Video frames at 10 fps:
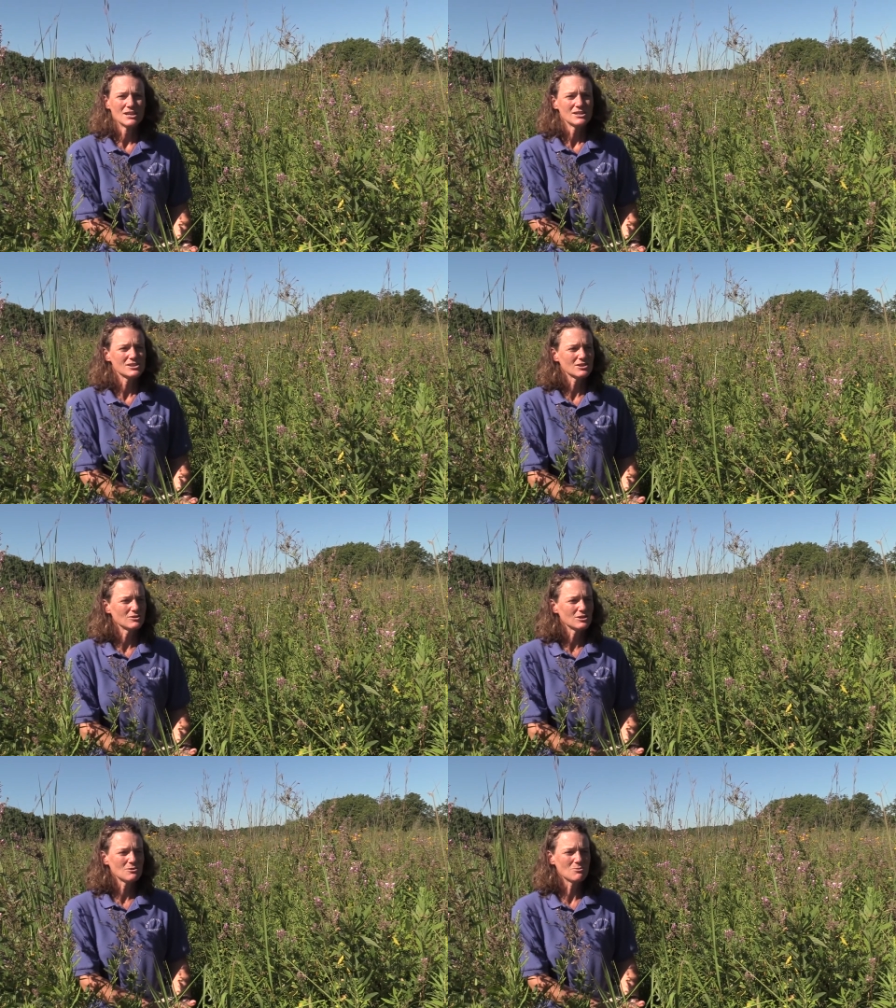So
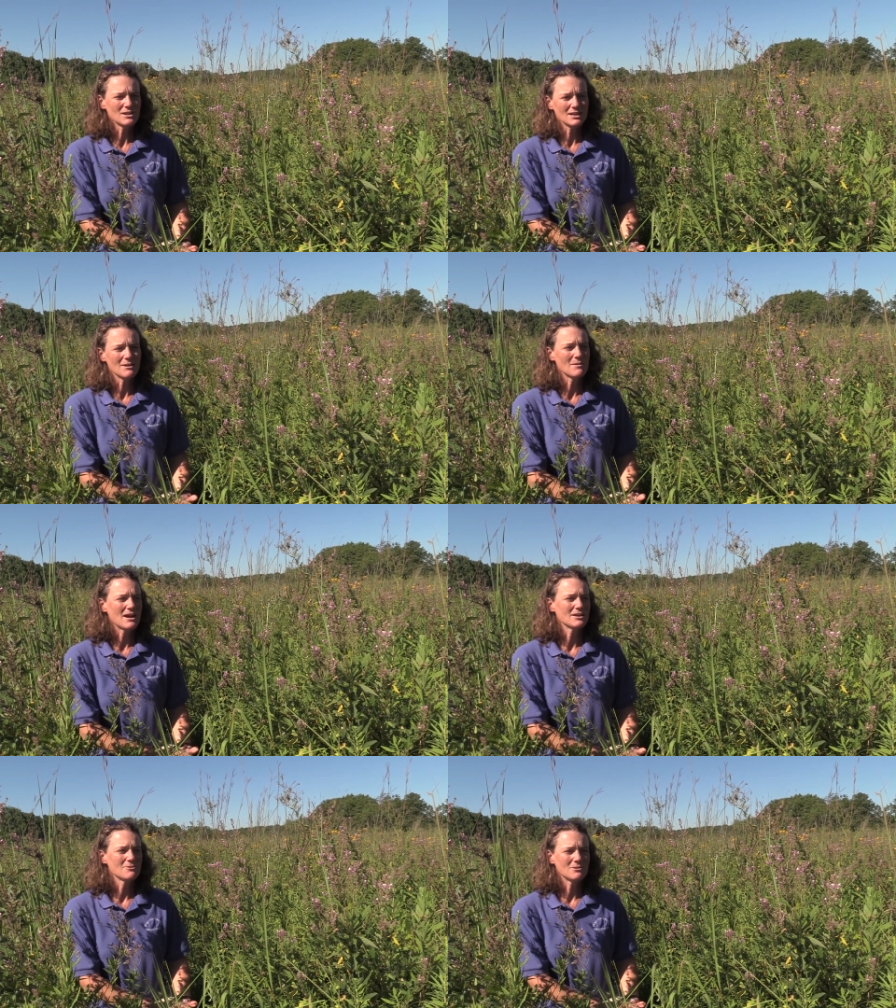you want to come
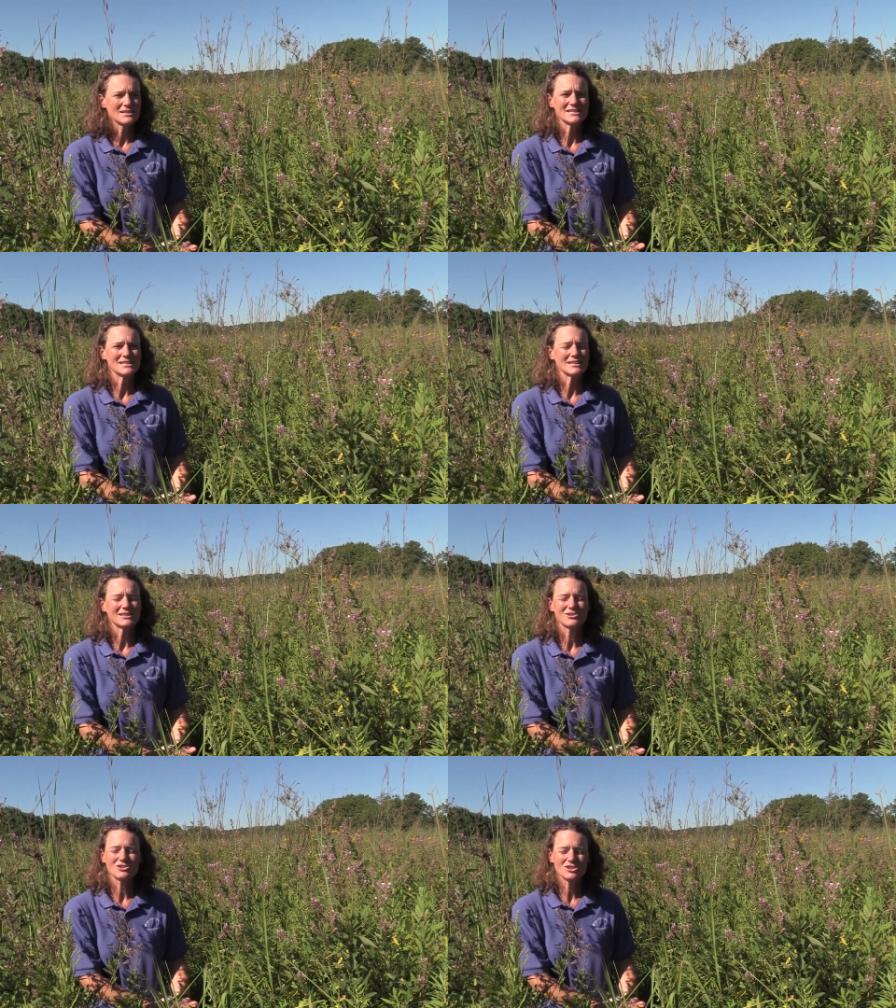out, you want to see it.
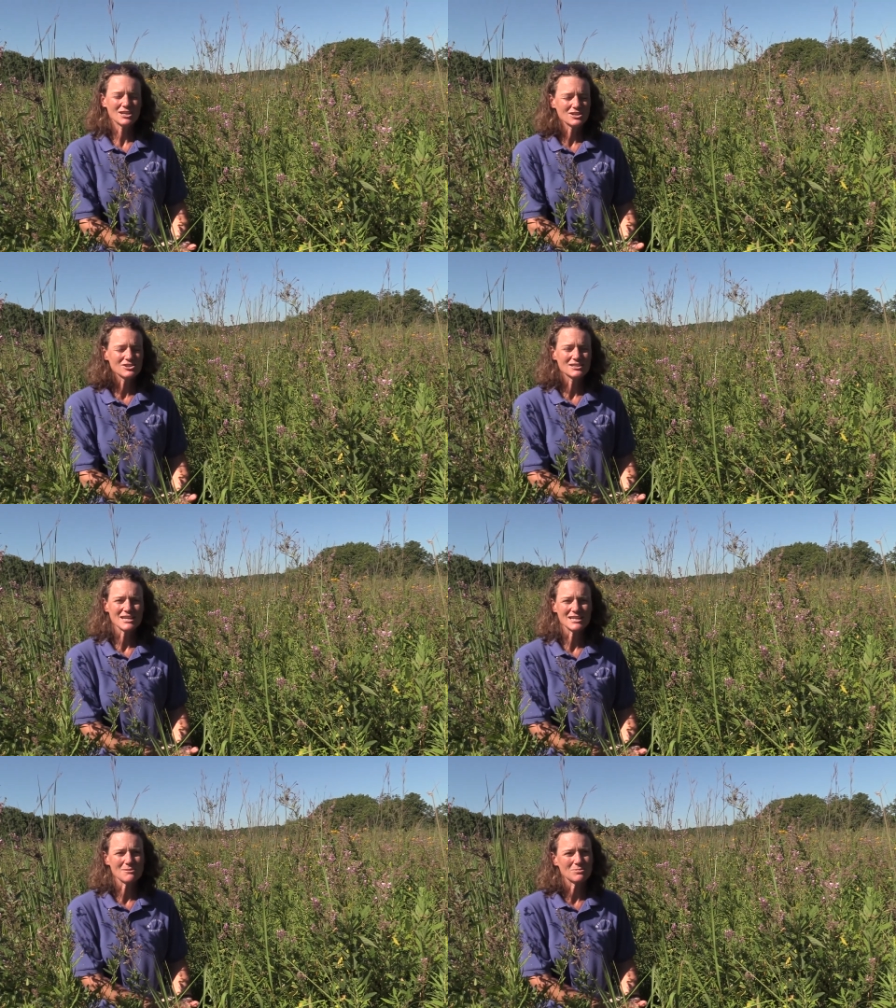There's changes
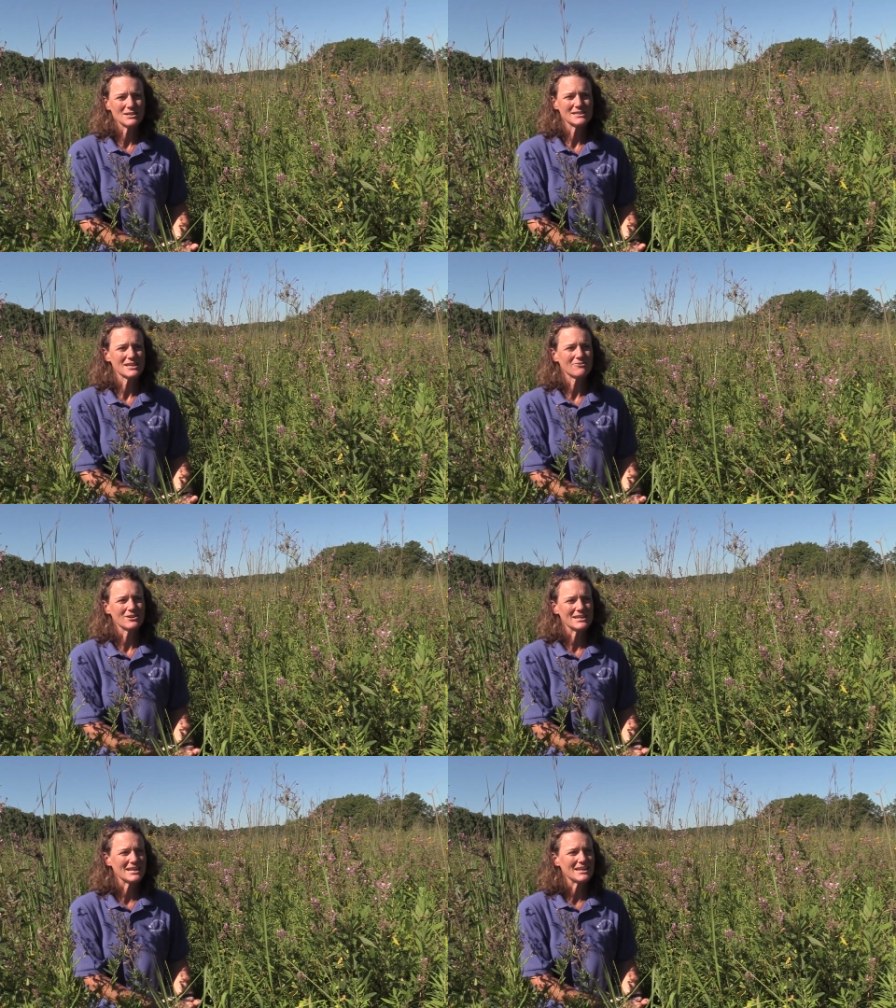taking place
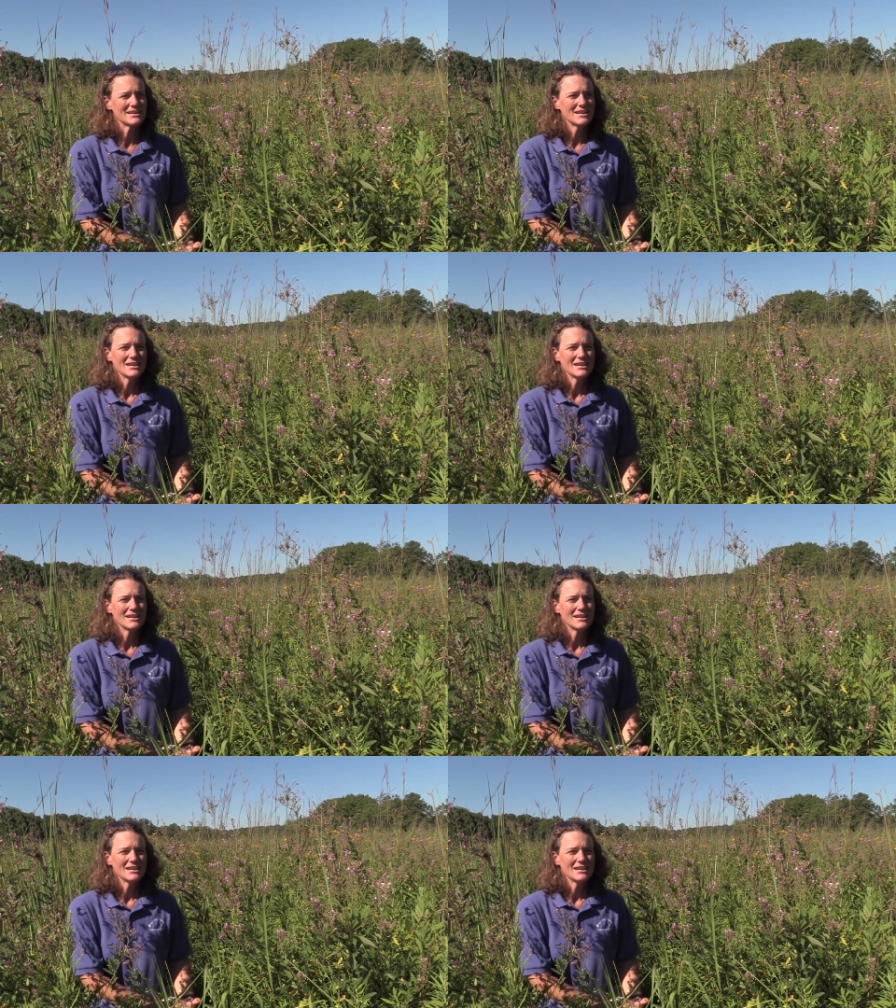every day.